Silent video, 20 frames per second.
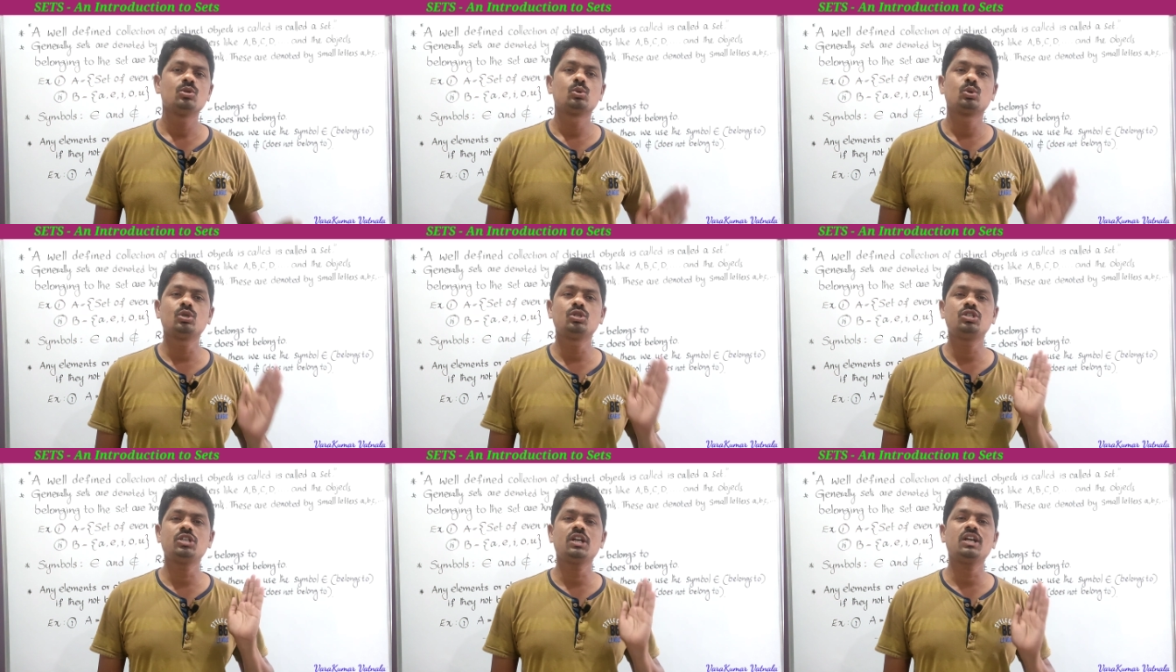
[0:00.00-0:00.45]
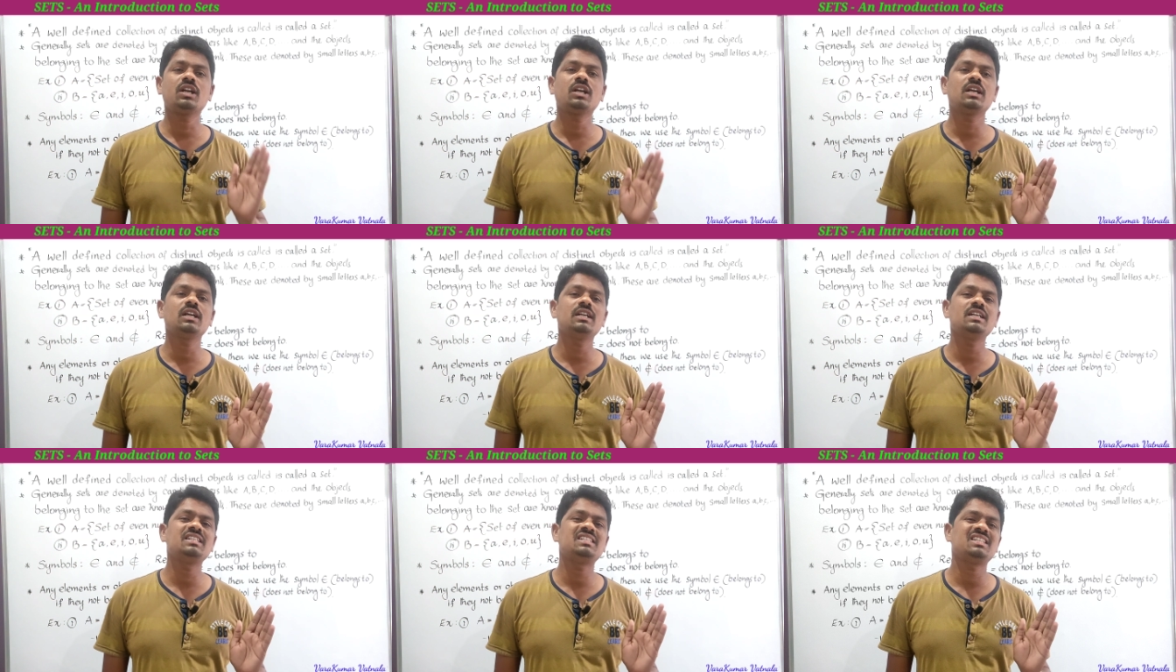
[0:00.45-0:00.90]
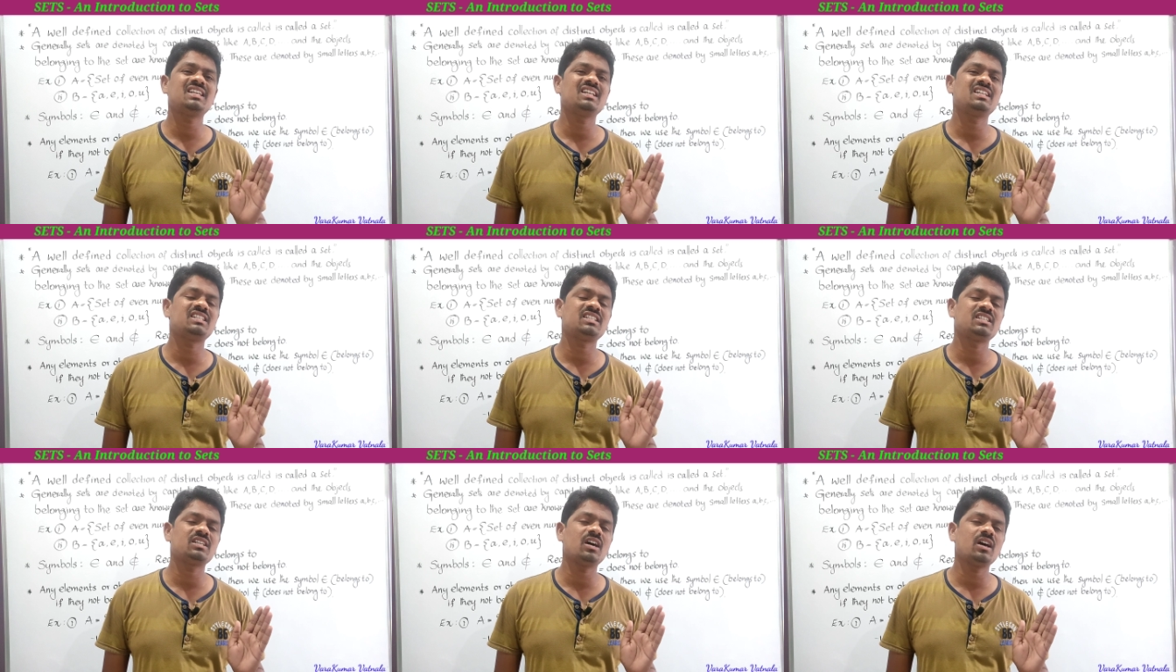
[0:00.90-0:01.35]
so generally
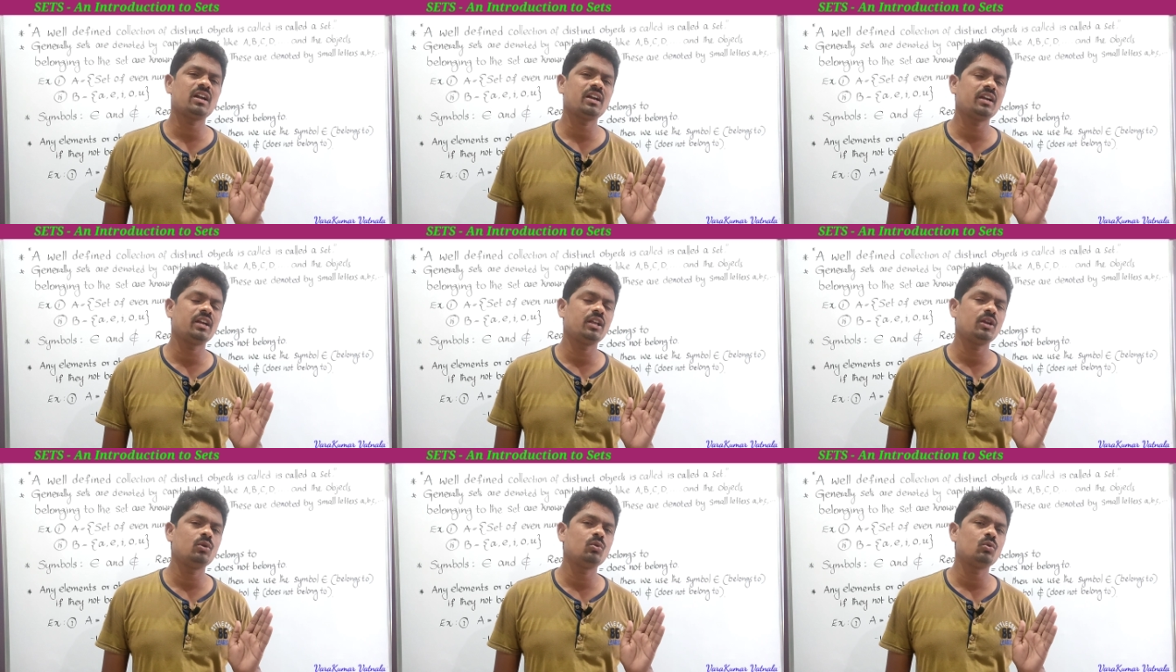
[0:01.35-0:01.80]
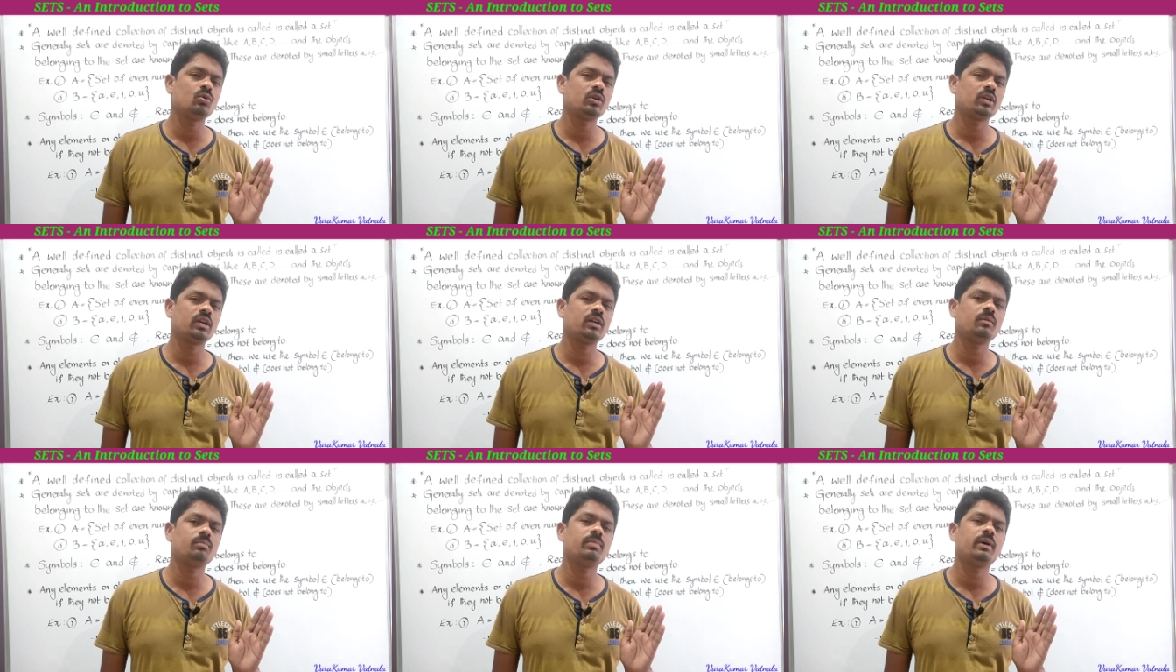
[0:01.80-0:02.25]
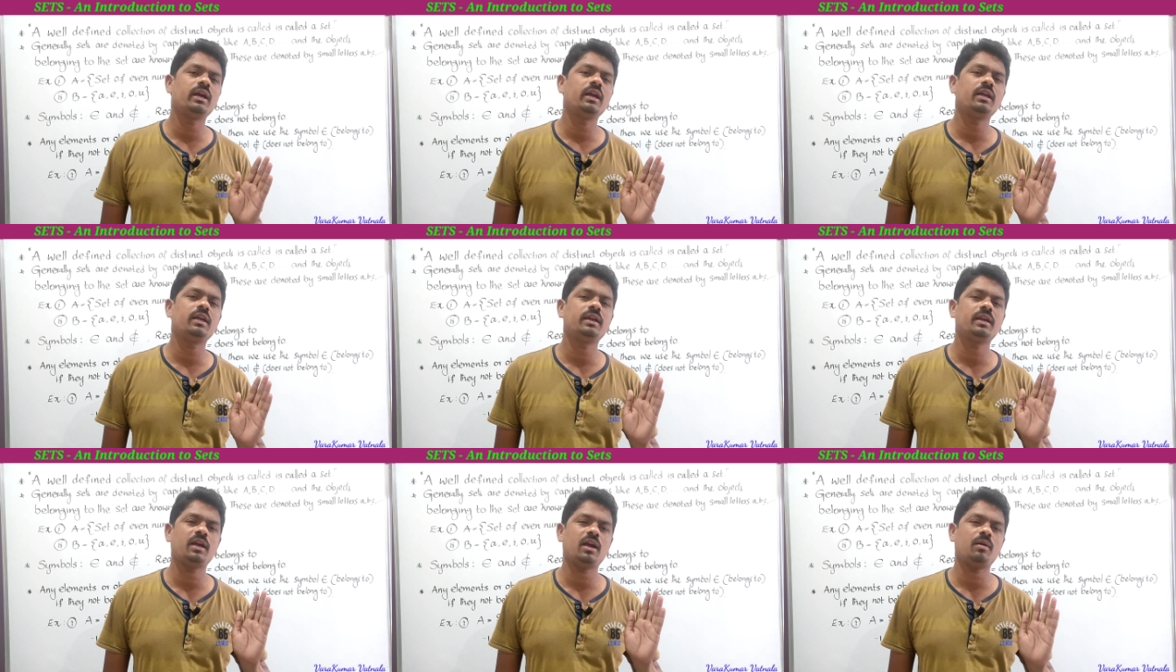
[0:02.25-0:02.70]
sets are denoted by
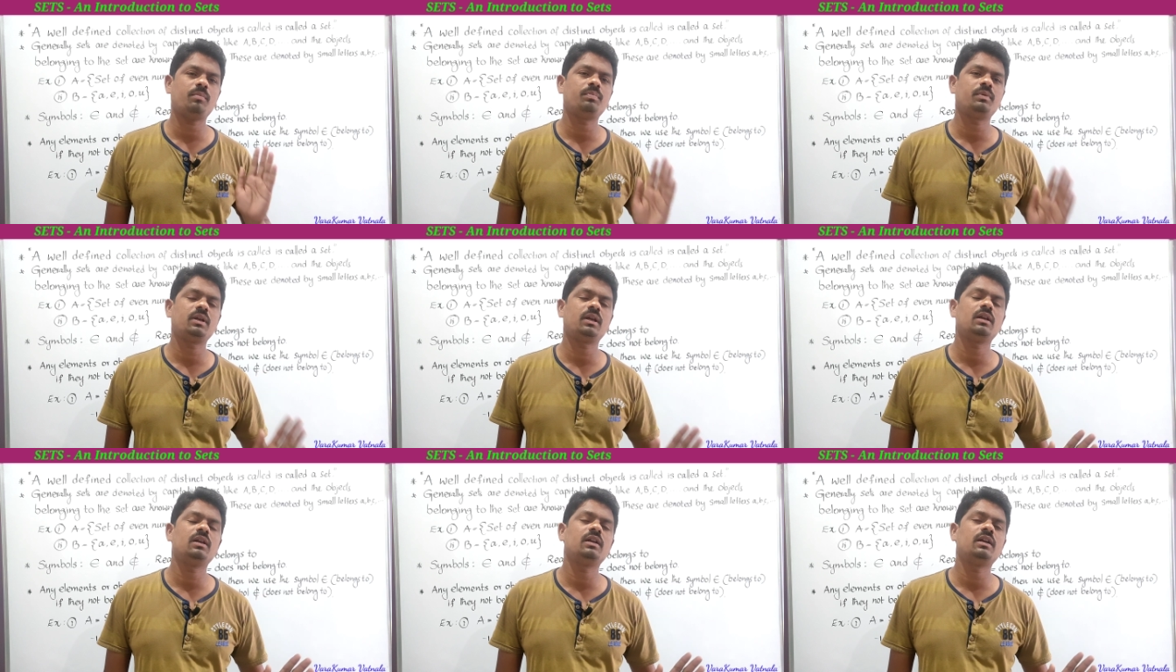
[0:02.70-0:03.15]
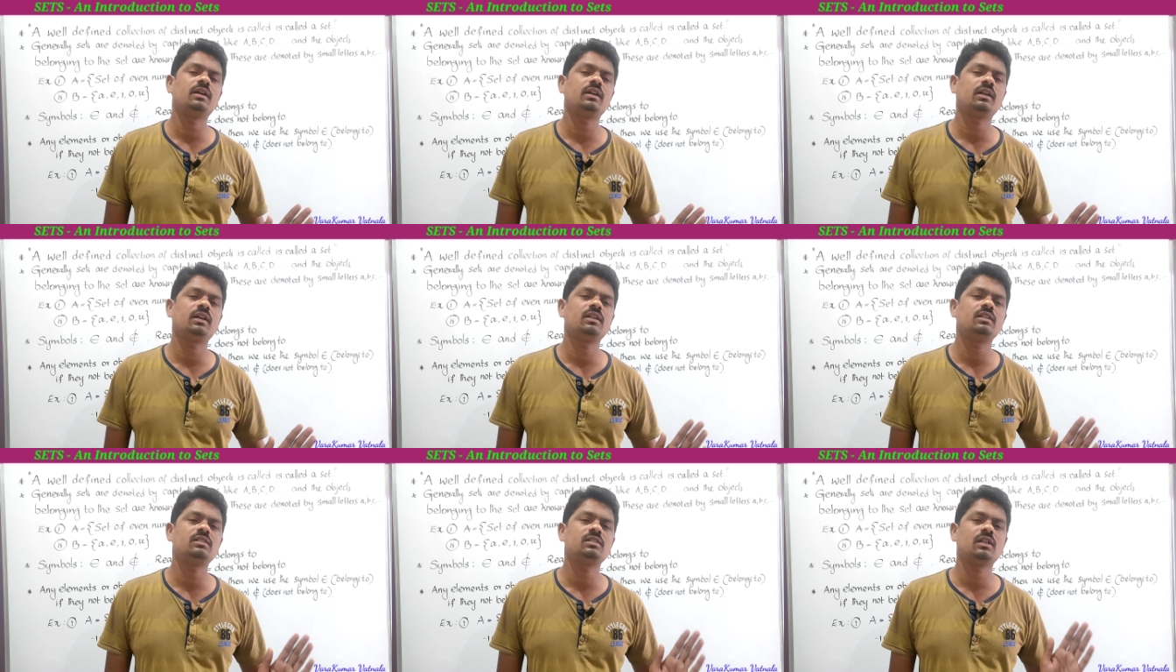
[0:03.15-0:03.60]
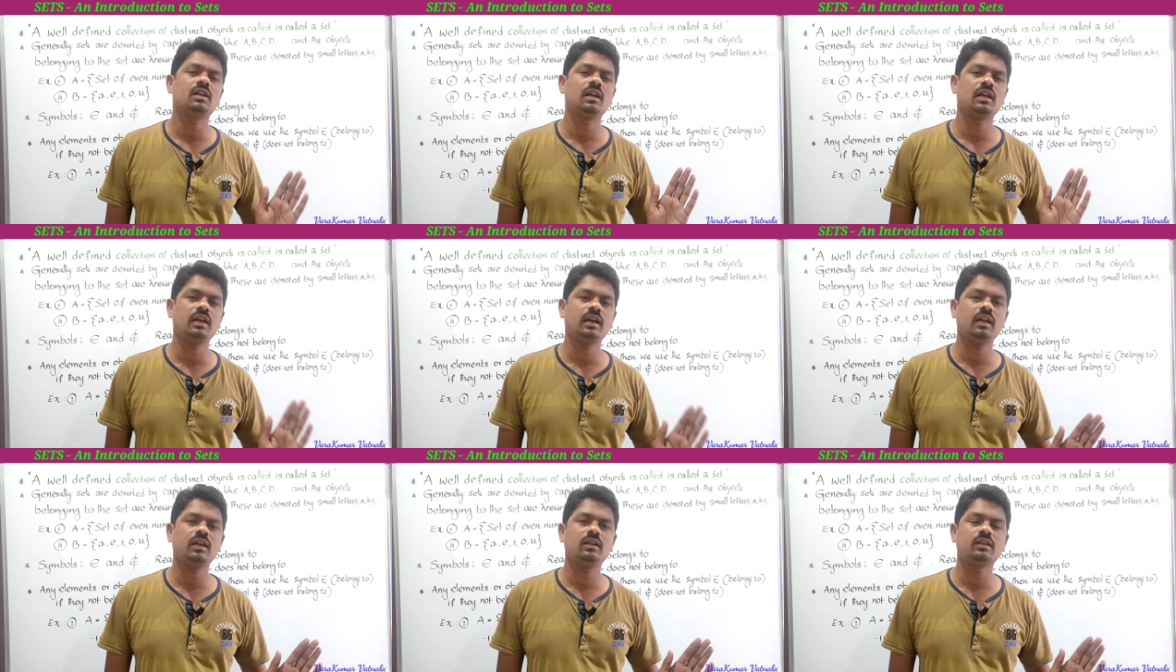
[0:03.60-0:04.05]
capital letters
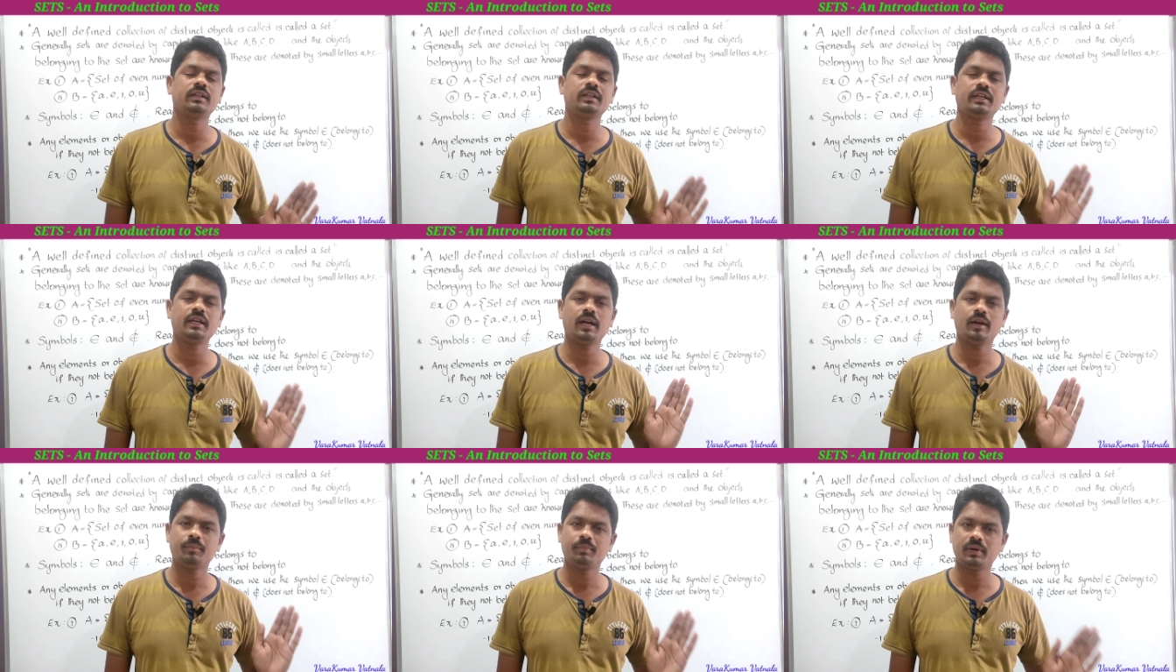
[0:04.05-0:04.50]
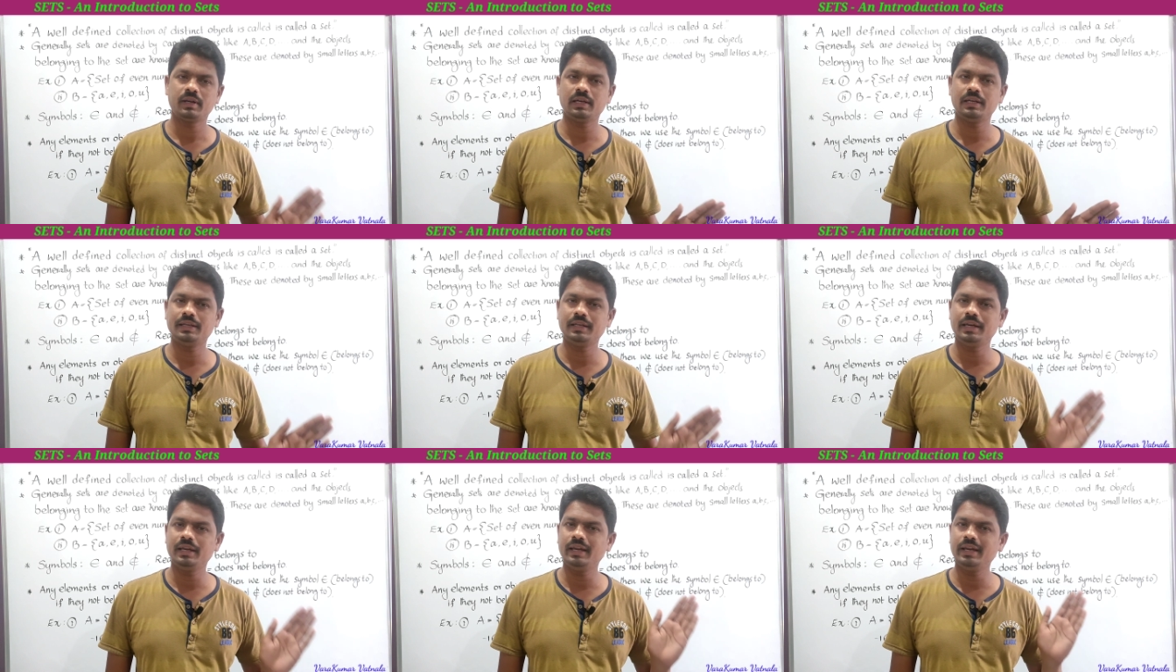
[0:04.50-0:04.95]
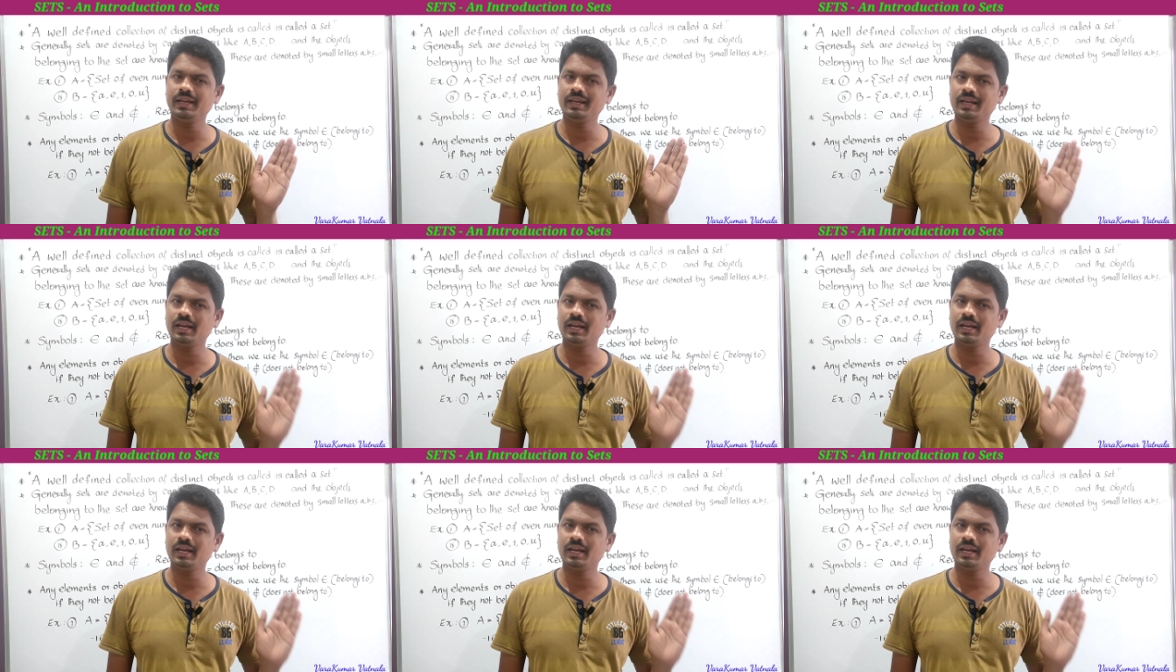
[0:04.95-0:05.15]
like capital A,